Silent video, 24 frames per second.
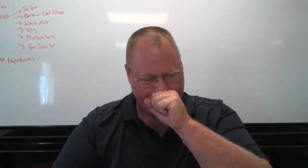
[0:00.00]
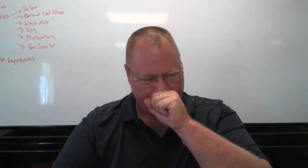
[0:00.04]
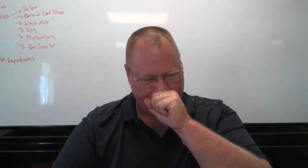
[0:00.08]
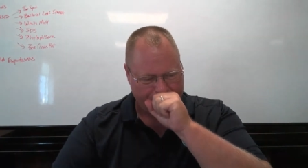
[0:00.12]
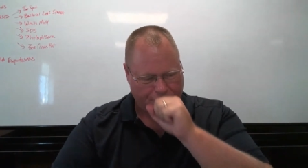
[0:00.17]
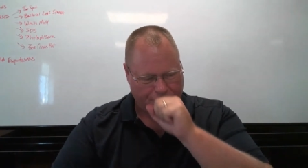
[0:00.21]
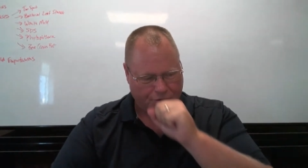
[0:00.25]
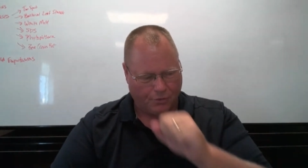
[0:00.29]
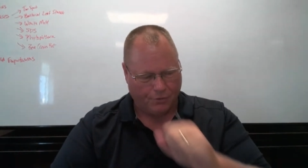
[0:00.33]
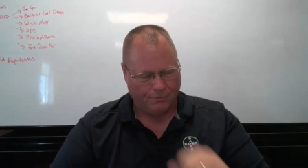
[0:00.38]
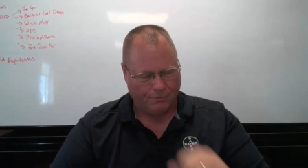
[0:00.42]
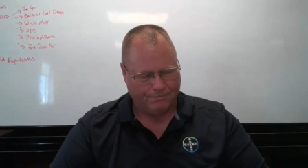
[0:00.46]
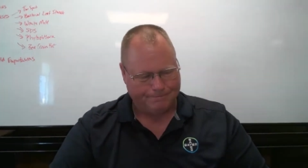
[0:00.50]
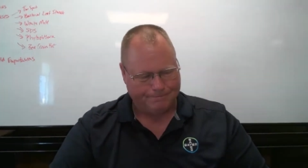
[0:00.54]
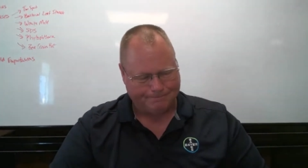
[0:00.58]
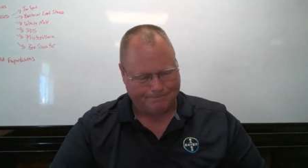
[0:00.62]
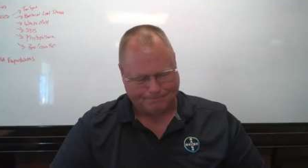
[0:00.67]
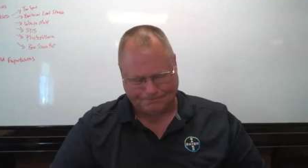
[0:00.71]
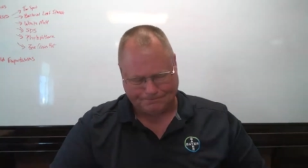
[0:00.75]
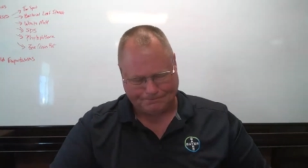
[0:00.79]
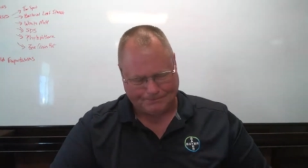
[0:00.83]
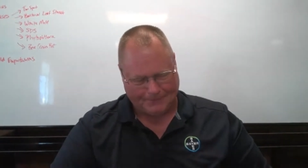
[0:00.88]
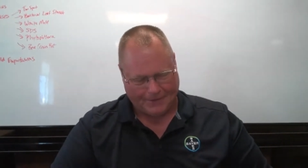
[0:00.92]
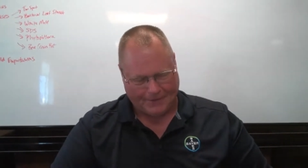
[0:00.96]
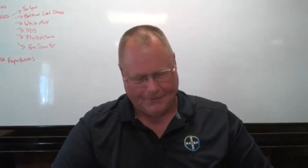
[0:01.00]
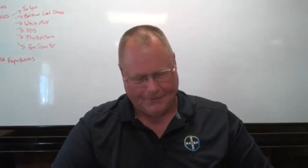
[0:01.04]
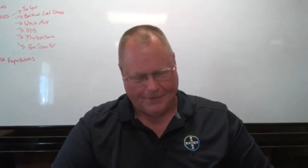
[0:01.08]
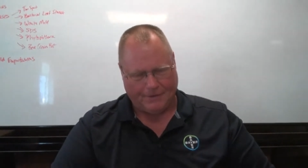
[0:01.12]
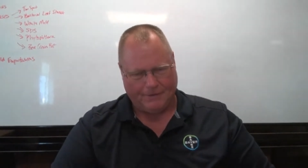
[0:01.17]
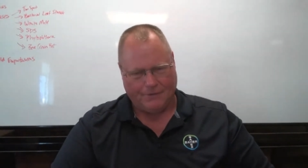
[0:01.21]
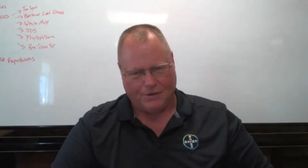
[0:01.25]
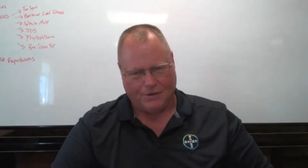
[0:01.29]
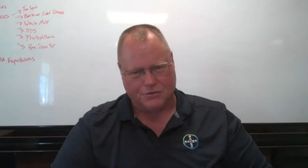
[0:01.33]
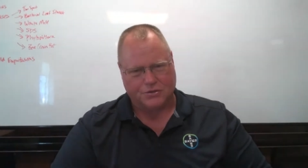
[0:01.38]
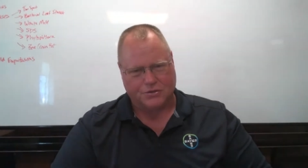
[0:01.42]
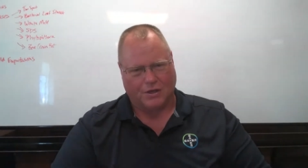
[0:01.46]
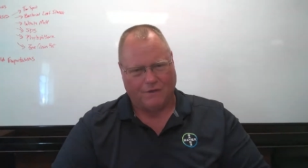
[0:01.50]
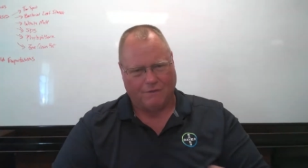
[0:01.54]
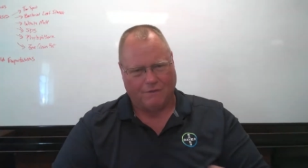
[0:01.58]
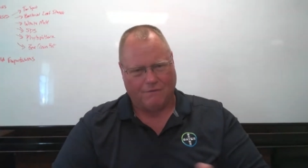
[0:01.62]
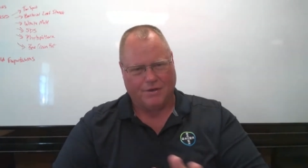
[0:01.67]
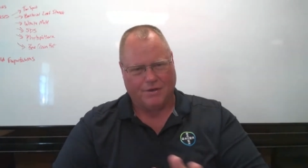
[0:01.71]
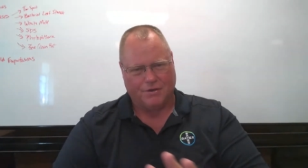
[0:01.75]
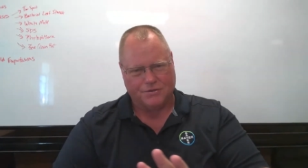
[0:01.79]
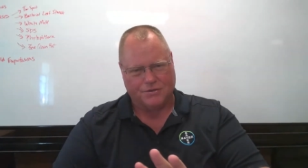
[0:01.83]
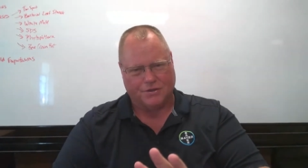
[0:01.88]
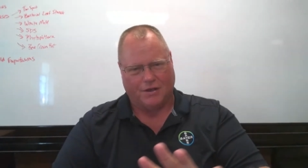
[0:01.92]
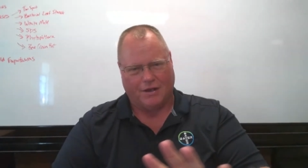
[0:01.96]
So there's
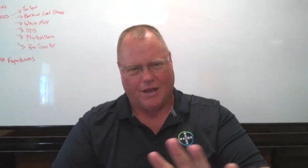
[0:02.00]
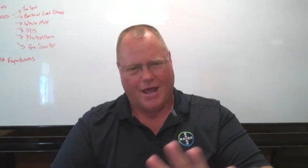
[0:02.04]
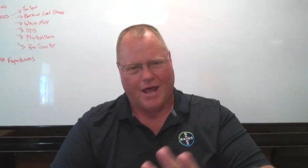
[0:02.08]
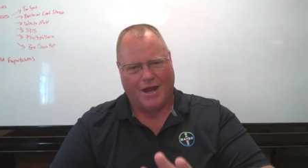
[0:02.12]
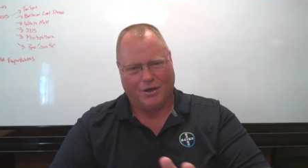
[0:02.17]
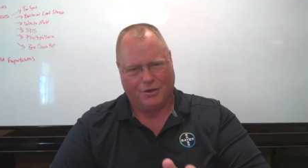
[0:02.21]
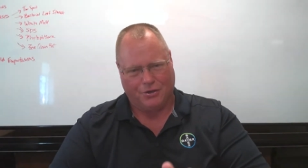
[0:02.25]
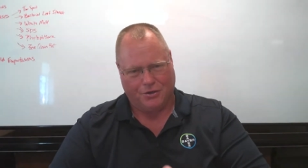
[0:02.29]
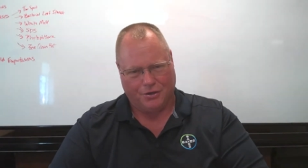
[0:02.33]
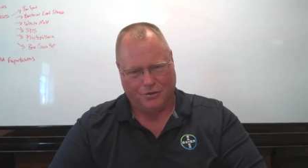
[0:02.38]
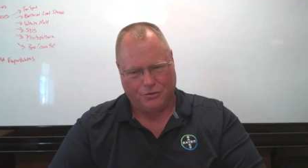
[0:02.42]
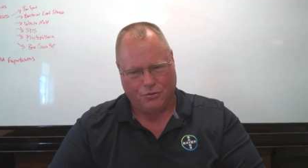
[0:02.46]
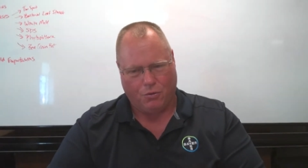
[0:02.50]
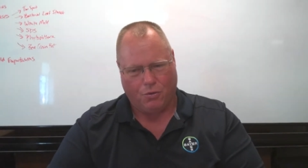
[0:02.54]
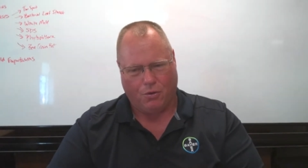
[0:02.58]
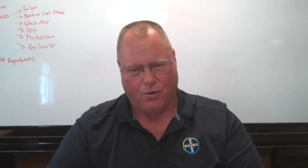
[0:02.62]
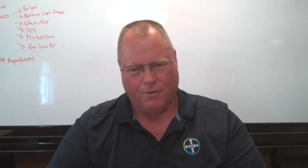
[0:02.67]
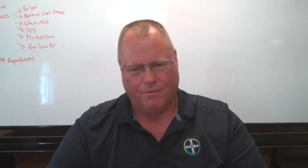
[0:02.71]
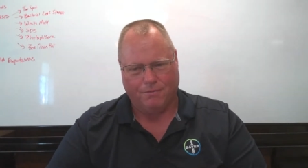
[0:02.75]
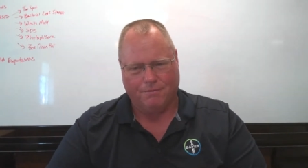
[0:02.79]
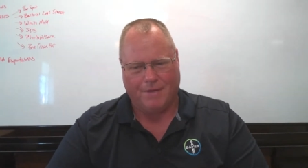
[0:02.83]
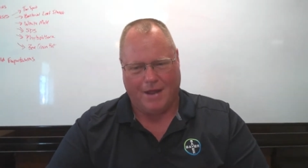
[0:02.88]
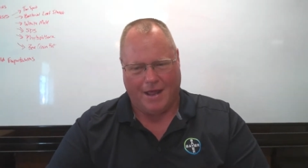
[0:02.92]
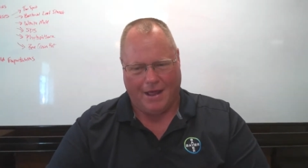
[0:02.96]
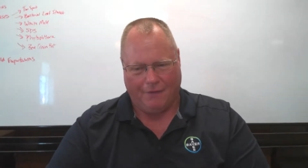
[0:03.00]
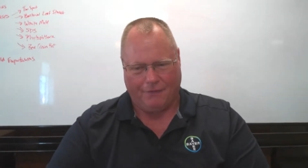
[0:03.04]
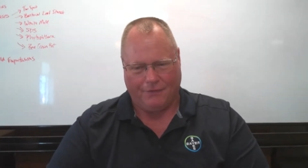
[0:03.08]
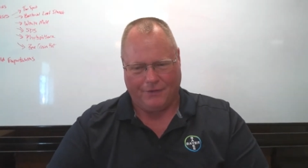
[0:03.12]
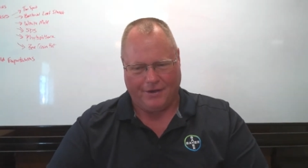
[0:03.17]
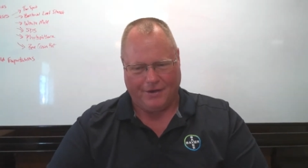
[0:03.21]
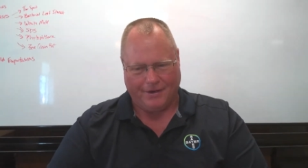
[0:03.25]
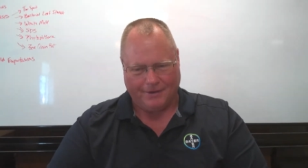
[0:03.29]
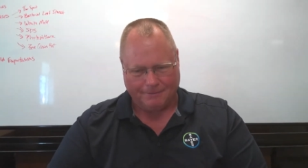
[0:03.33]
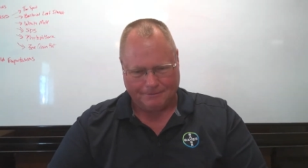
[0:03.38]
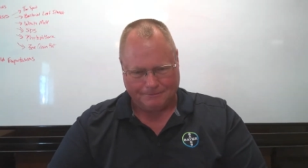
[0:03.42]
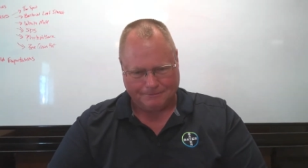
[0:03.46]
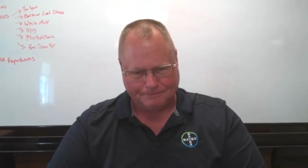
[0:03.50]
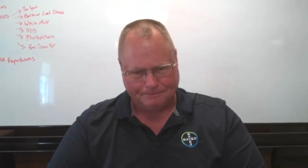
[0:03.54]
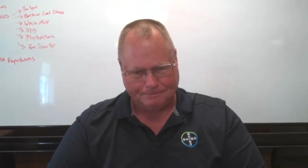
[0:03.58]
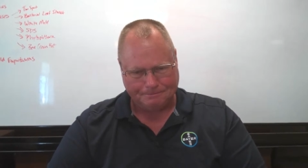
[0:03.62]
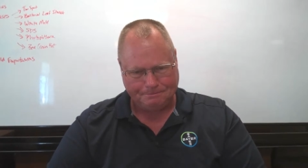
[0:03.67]
a lot of good corn out there,